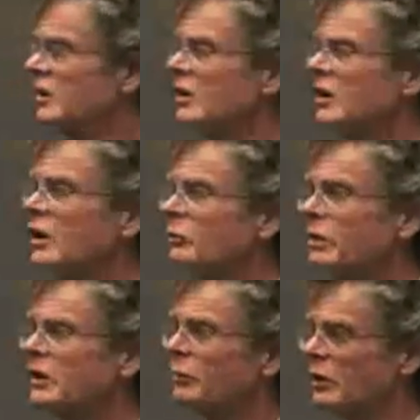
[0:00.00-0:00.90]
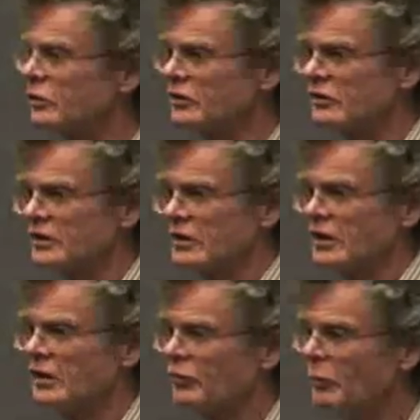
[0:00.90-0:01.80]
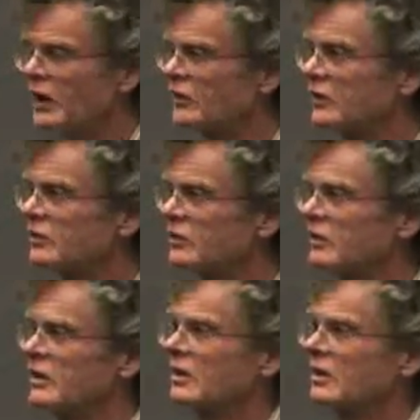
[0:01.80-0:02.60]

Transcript: You're going to get a bigger bonus if you make this